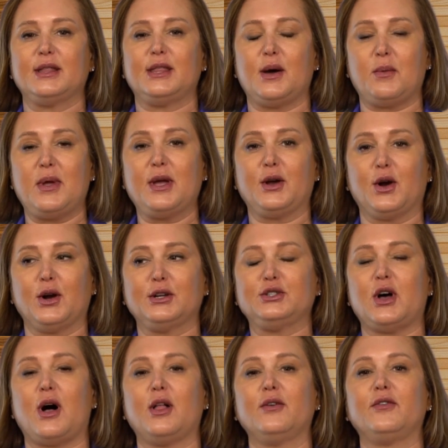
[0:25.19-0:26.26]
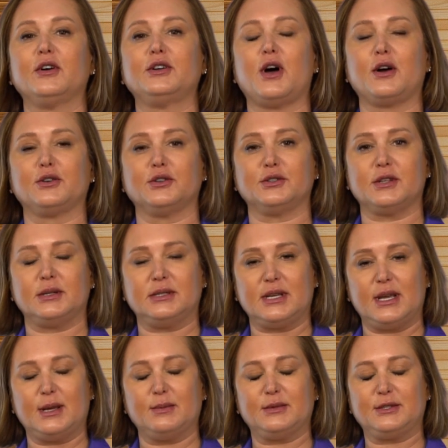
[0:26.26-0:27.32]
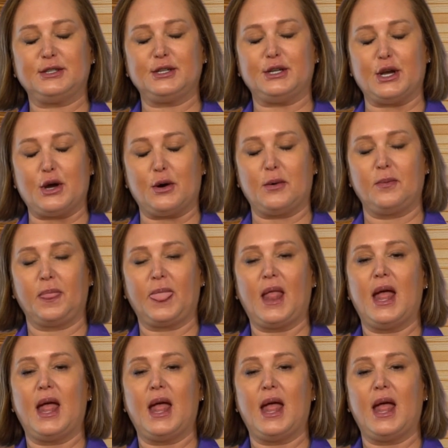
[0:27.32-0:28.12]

that we encourage all of our doctors and teams to do,